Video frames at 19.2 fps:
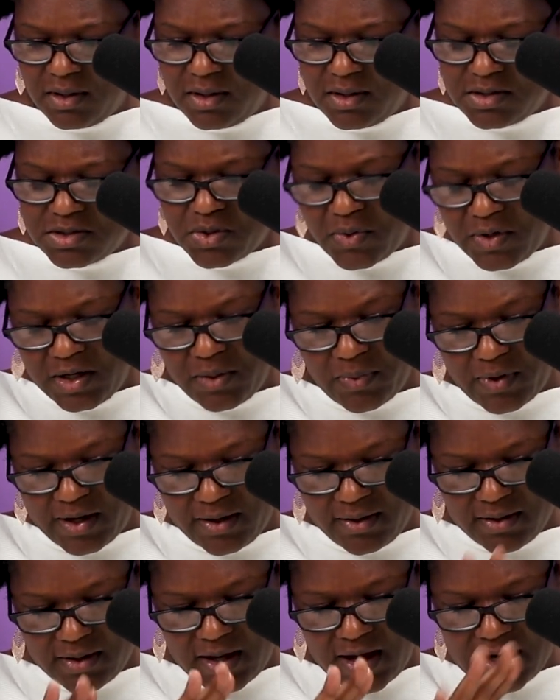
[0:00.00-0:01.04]
So
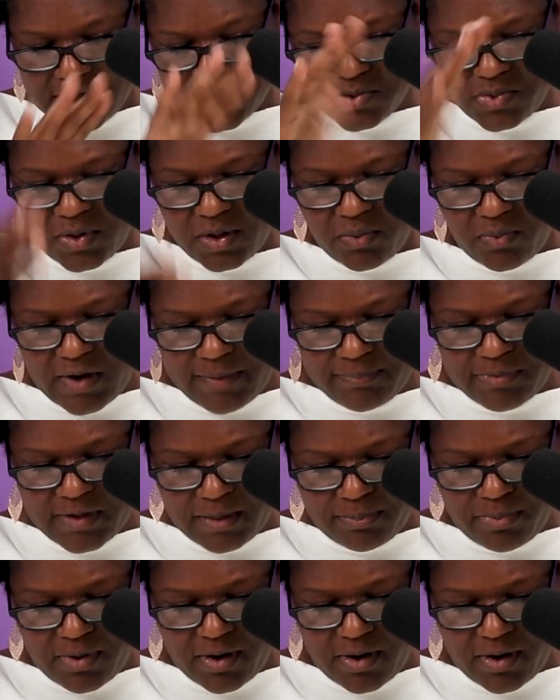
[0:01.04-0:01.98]
anyway, I just want to wrap that